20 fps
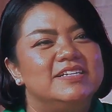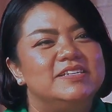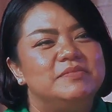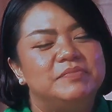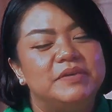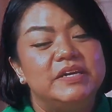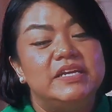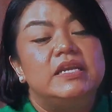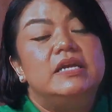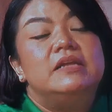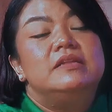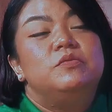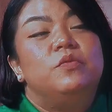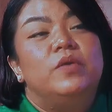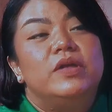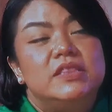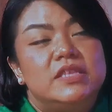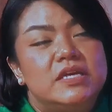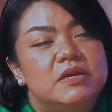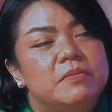But the
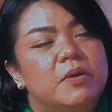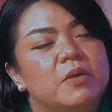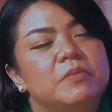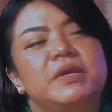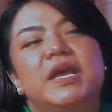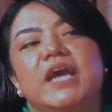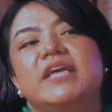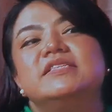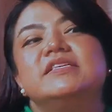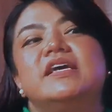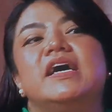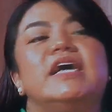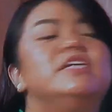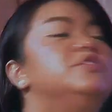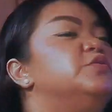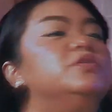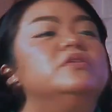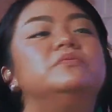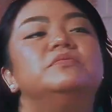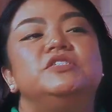one thing about me, I
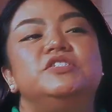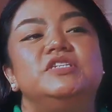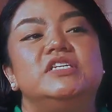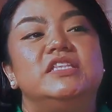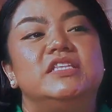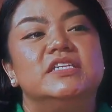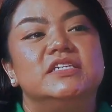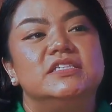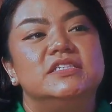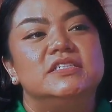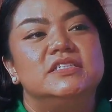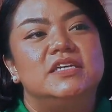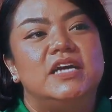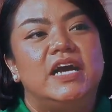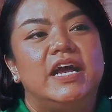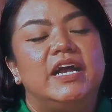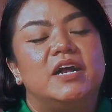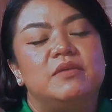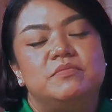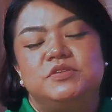suka bercerita.
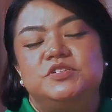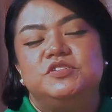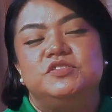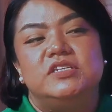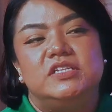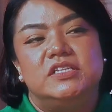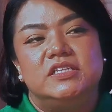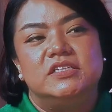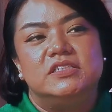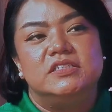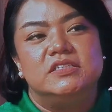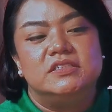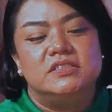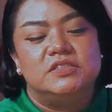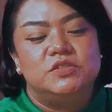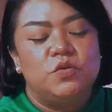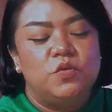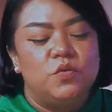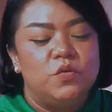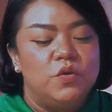I akan bercerita.
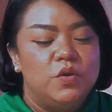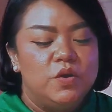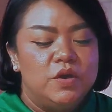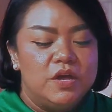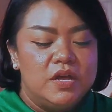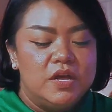So,